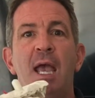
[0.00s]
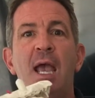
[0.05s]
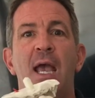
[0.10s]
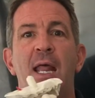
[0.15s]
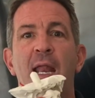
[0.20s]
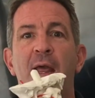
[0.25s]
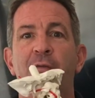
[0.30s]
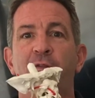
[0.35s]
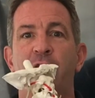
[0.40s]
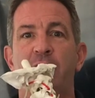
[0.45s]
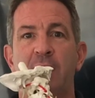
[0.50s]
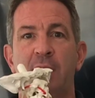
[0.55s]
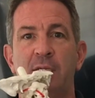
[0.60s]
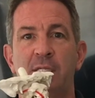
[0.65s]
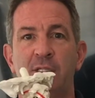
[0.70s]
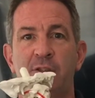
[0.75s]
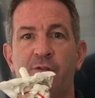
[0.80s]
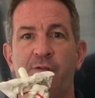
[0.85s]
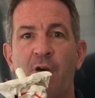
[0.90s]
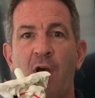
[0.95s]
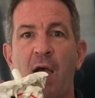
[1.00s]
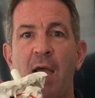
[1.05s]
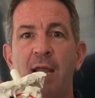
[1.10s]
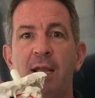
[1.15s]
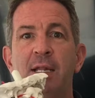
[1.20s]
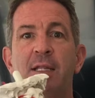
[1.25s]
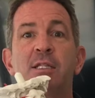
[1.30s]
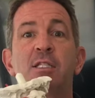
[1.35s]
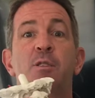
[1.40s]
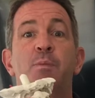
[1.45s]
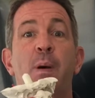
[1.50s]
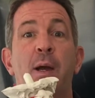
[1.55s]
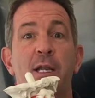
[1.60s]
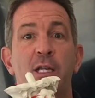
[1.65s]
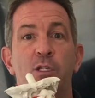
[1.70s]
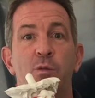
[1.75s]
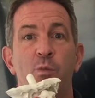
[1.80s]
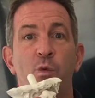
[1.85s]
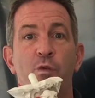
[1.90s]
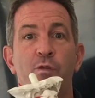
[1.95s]
and everything is fine and the
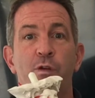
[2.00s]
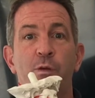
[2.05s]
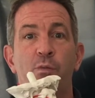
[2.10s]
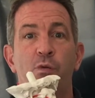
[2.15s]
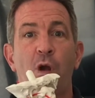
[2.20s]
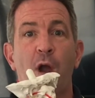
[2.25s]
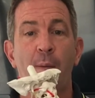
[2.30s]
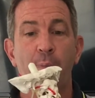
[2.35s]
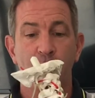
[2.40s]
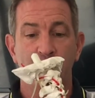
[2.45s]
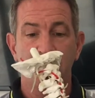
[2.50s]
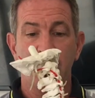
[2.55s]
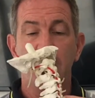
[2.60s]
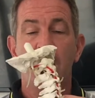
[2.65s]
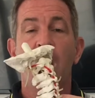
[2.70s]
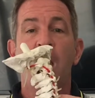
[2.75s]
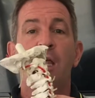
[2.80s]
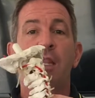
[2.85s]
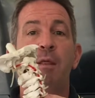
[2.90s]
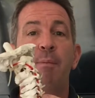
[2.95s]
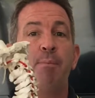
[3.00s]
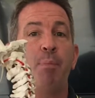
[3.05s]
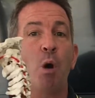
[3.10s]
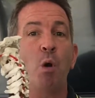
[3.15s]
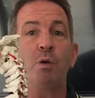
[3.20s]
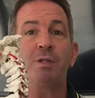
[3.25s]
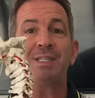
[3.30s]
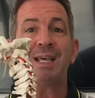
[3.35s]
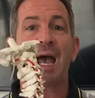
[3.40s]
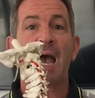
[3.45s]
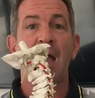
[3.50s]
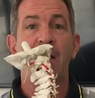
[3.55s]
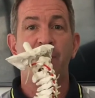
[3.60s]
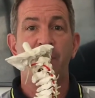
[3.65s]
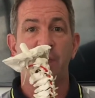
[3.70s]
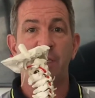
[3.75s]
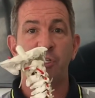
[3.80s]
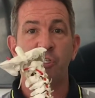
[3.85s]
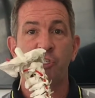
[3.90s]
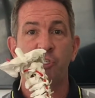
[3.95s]
spine is moving properly, the bones
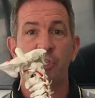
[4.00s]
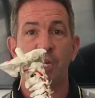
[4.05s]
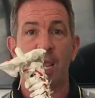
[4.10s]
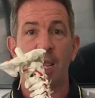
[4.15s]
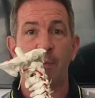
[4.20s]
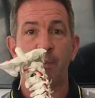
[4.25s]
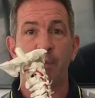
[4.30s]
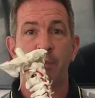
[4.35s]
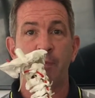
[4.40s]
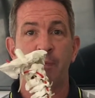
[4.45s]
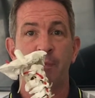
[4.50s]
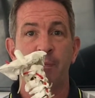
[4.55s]
have this shape.